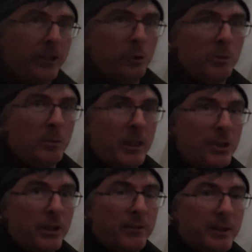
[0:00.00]
an aluminum
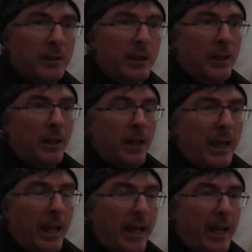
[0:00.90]
Dutch oven
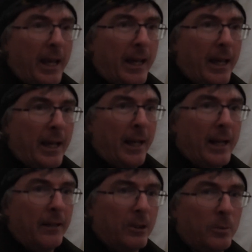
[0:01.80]

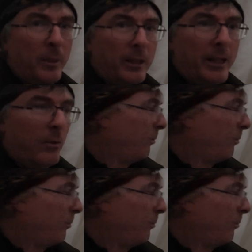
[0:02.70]
and a little bit light,